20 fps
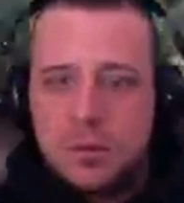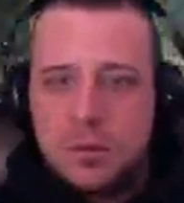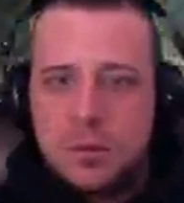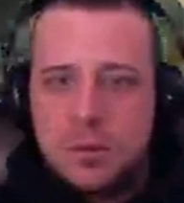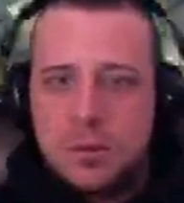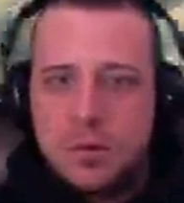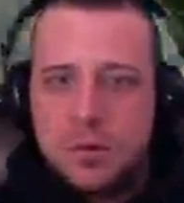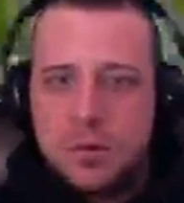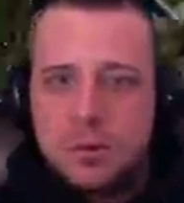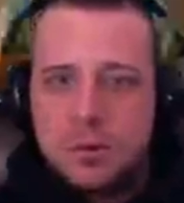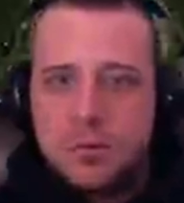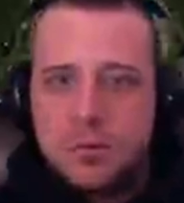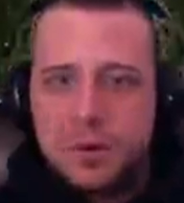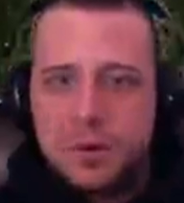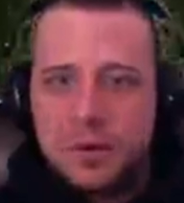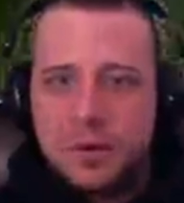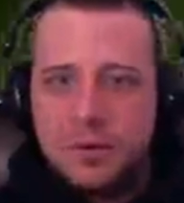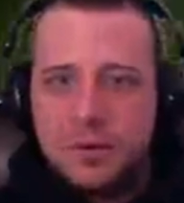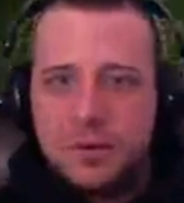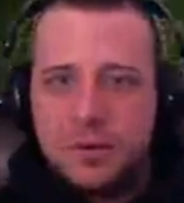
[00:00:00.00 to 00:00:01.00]
I don't know if we
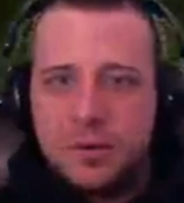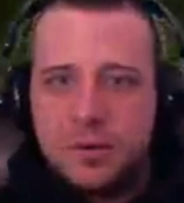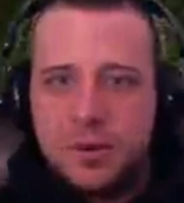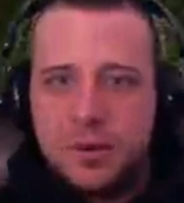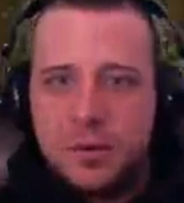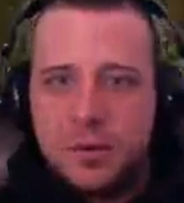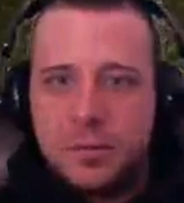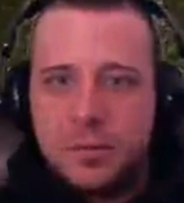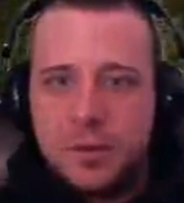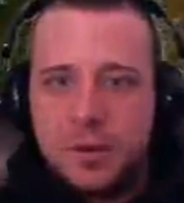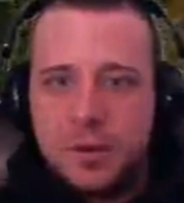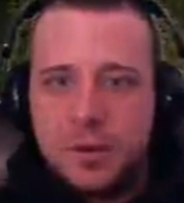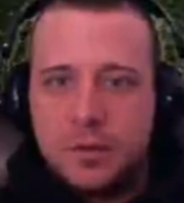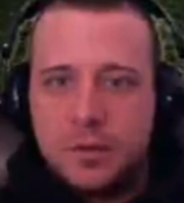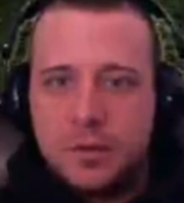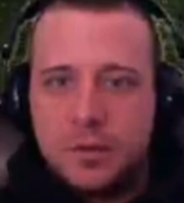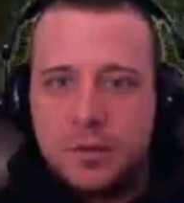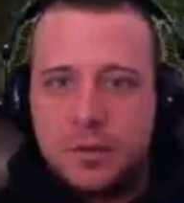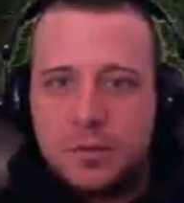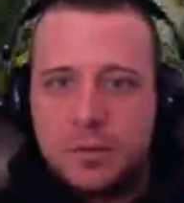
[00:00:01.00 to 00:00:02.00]
have this set up yet
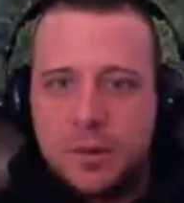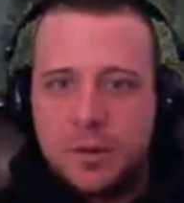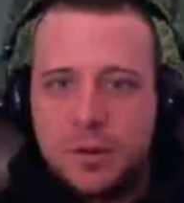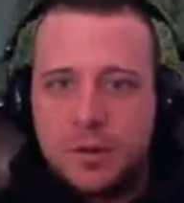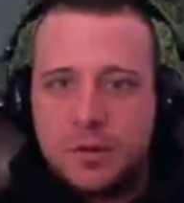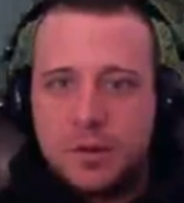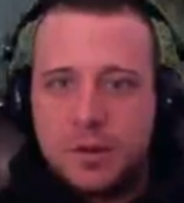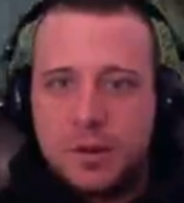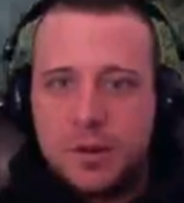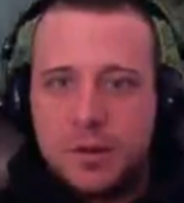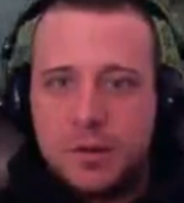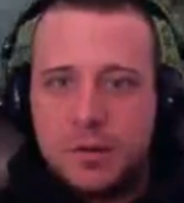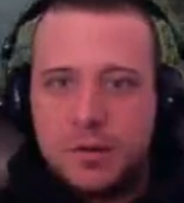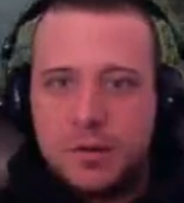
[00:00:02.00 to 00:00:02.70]
quite right.